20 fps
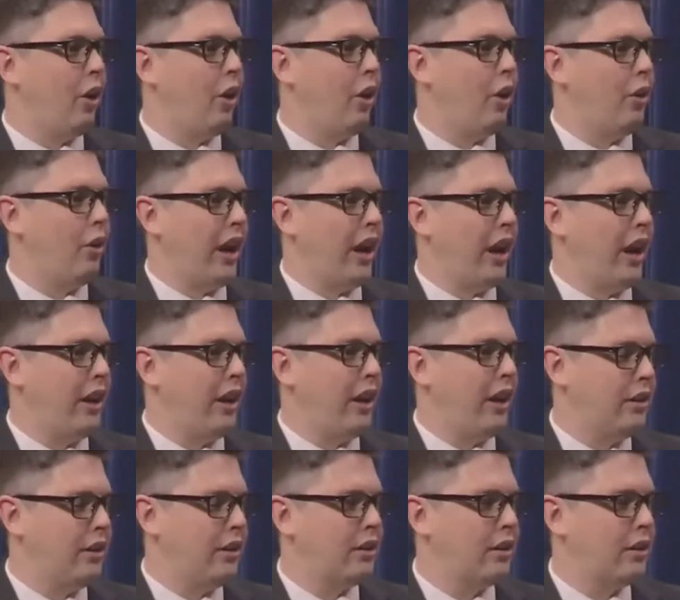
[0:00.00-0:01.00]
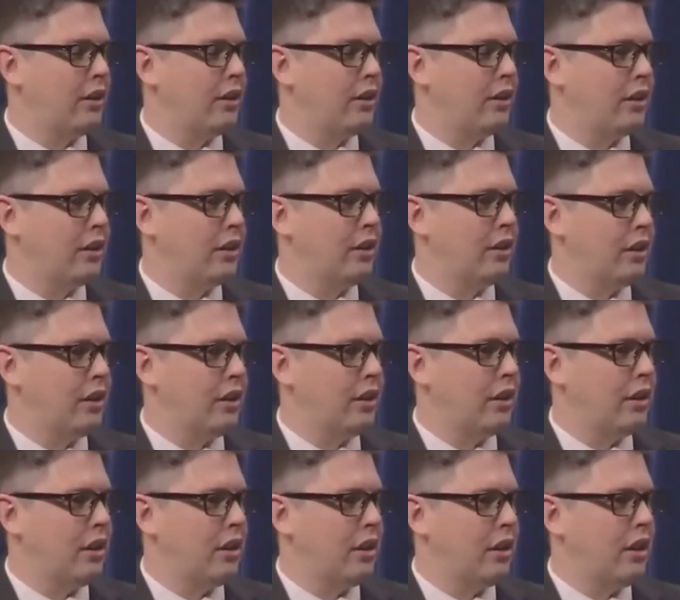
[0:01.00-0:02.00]
and then part of it is a long-term
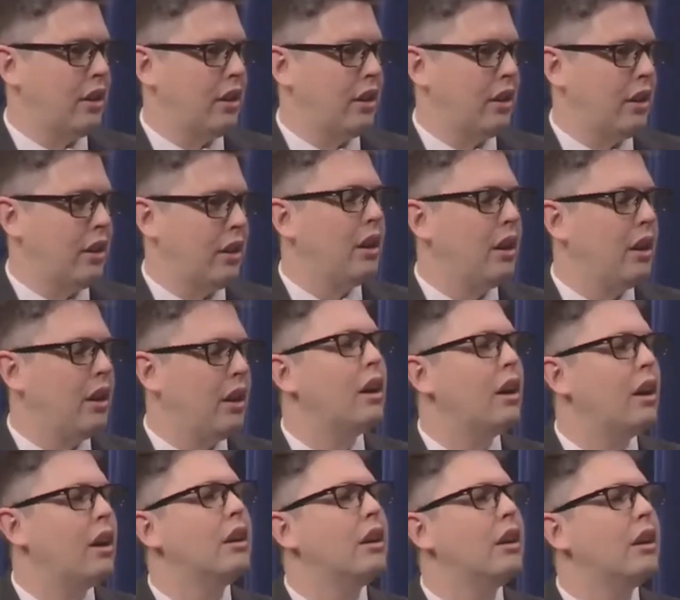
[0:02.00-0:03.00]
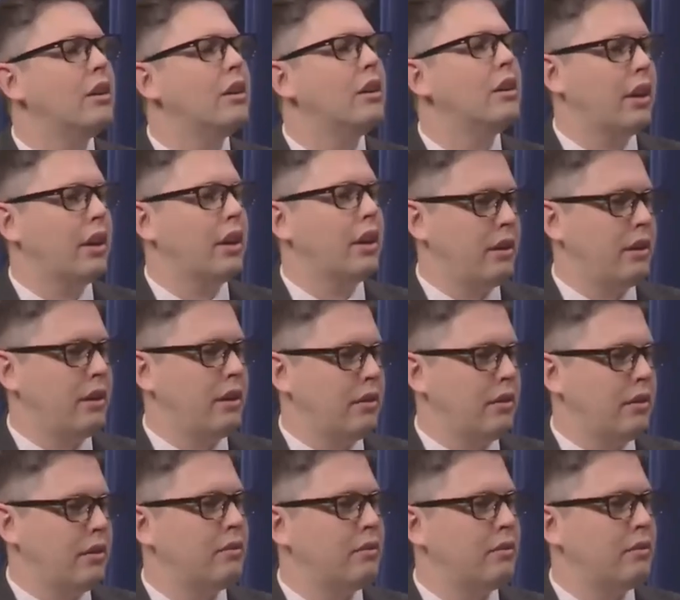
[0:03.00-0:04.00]
care. And so in the
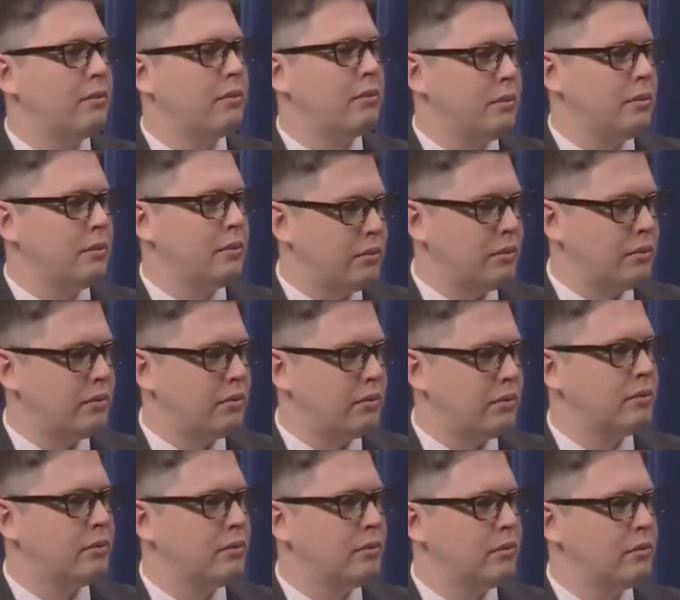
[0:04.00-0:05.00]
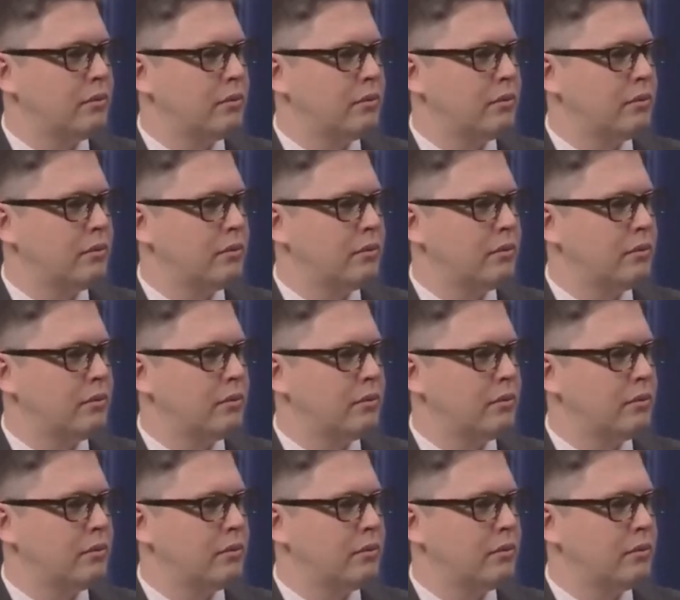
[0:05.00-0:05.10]
long-term care is more